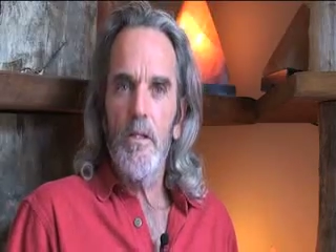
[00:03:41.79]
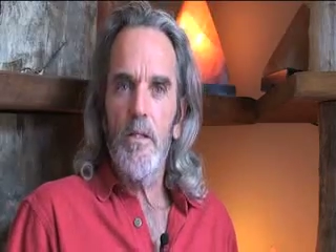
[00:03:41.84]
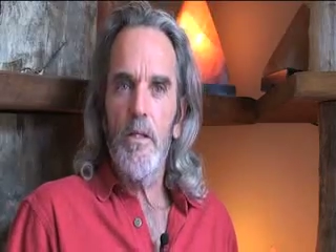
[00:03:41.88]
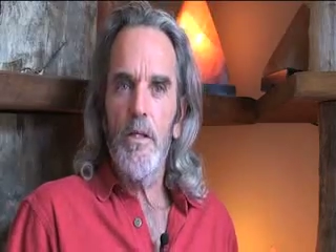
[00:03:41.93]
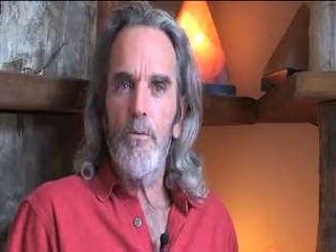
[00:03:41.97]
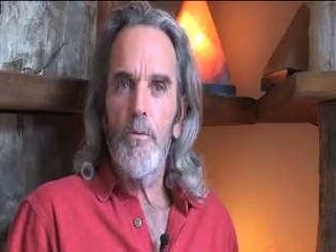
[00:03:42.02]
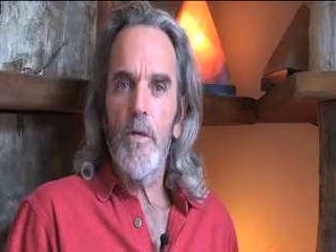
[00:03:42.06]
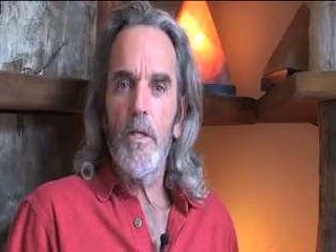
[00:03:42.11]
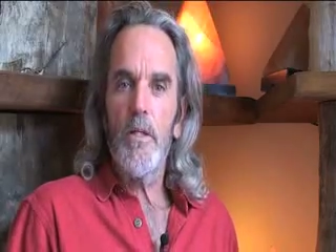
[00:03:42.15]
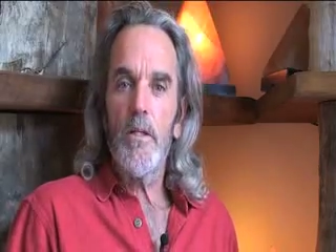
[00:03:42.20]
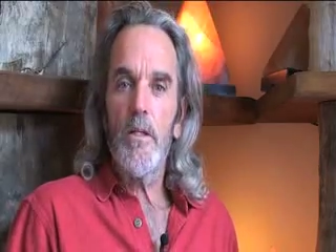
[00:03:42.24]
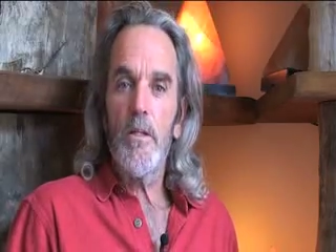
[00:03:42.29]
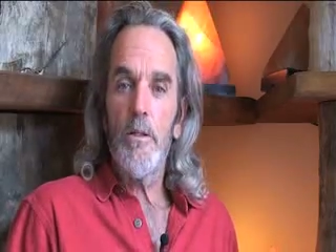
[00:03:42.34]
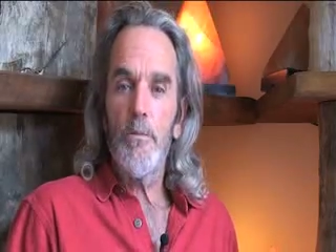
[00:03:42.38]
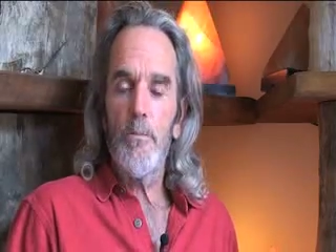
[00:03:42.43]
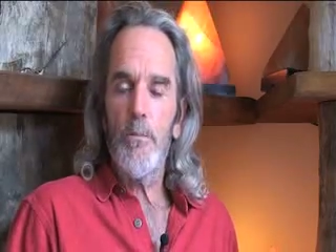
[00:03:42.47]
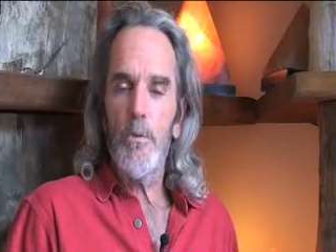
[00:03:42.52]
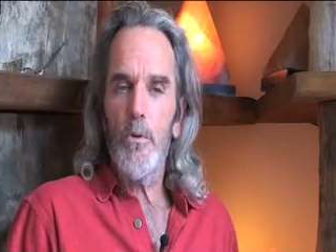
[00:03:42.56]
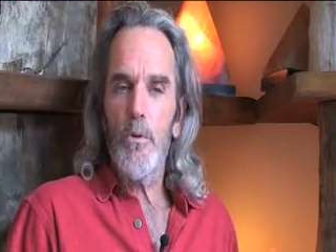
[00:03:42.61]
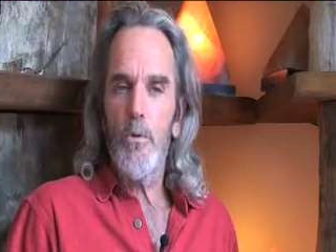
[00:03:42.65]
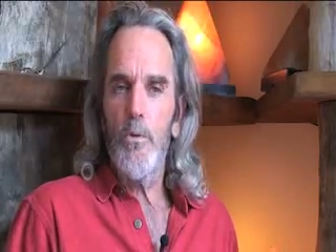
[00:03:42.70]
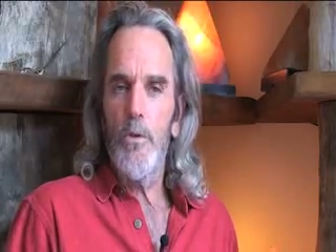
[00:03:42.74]
They're regularly
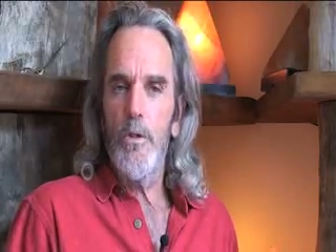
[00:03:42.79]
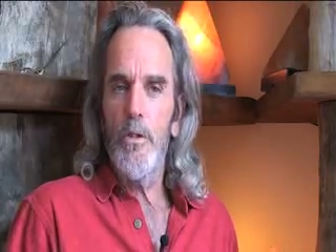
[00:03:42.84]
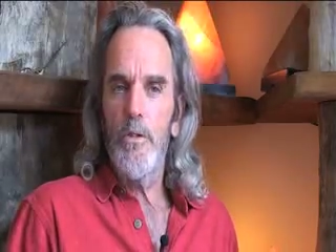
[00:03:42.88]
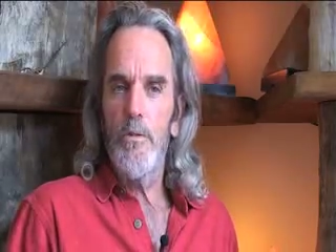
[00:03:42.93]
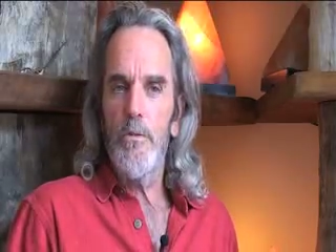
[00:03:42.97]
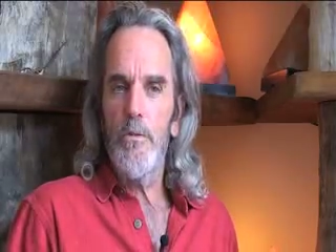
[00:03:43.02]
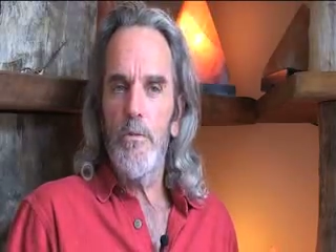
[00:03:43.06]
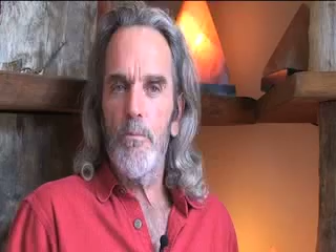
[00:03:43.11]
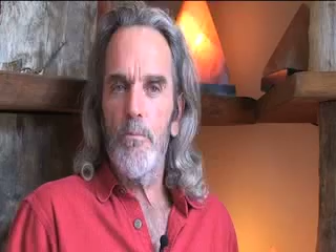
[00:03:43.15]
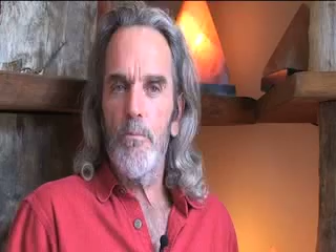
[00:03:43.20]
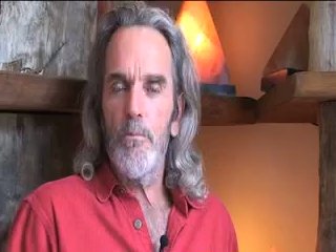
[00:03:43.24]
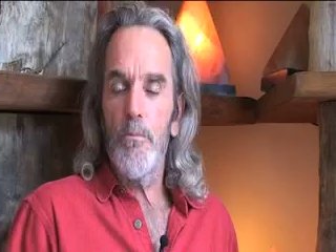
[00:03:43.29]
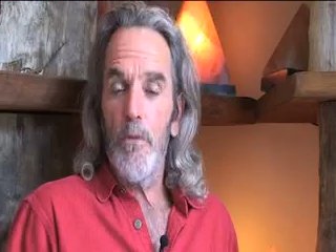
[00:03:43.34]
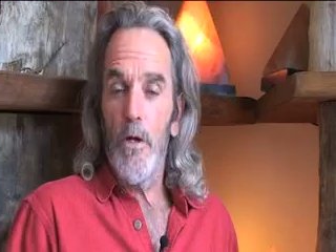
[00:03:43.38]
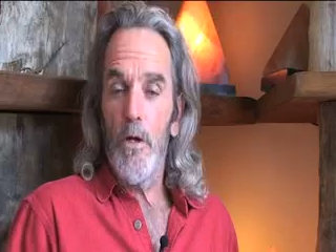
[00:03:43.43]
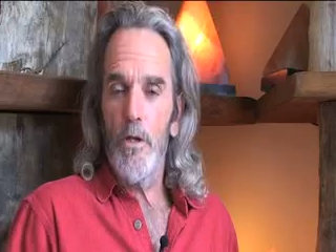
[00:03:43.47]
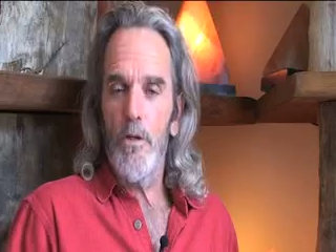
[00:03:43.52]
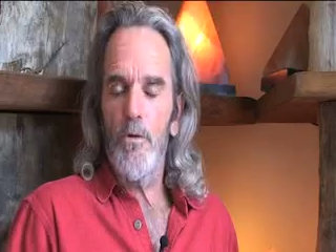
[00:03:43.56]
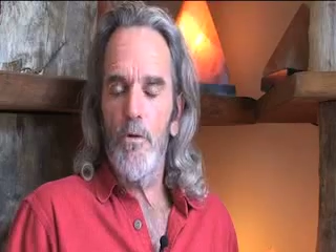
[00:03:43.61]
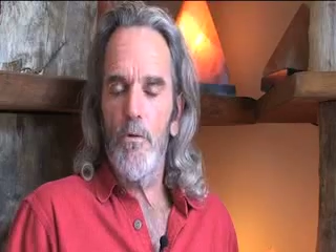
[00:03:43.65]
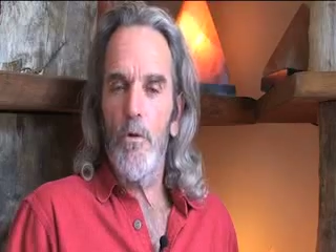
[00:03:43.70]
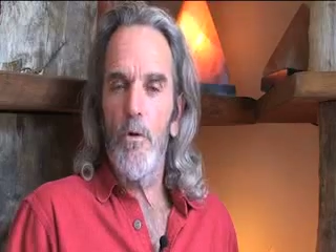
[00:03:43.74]
employed
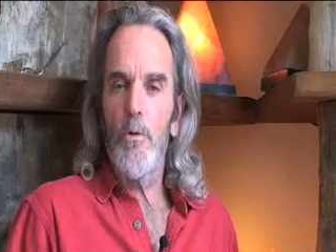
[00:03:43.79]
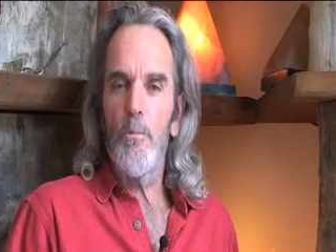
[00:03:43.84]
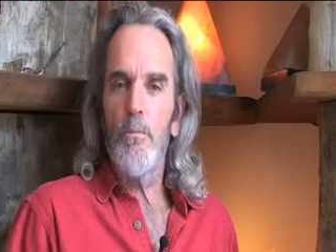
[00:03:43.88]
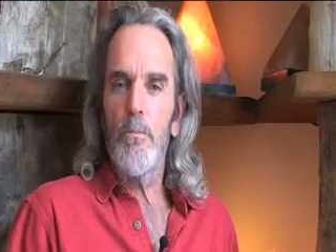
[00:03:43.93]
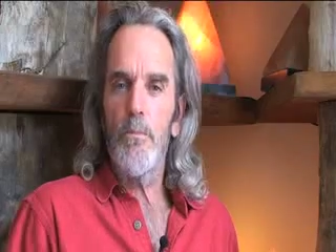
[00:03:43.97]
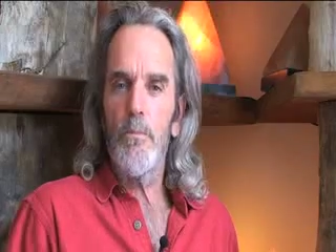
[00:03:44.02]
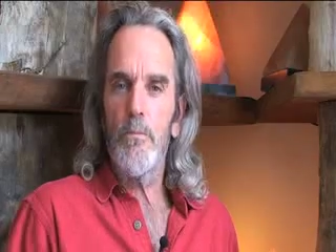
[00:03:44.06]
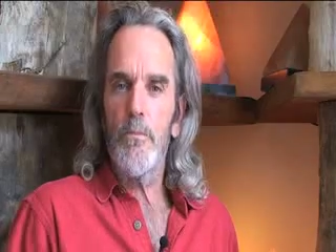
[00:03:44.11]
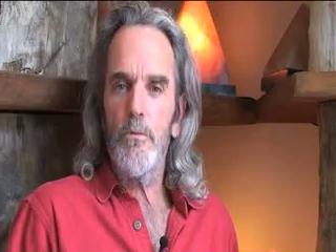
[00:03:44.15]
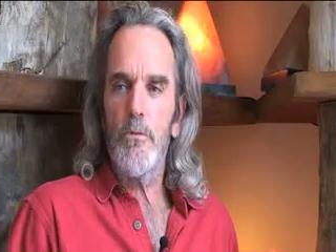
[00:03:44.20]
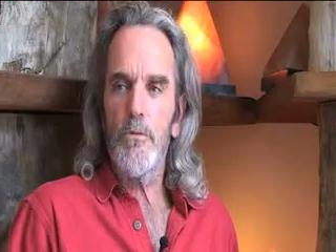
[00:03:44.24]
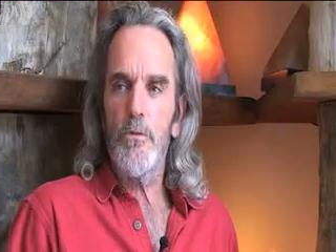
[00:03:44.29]
by Karom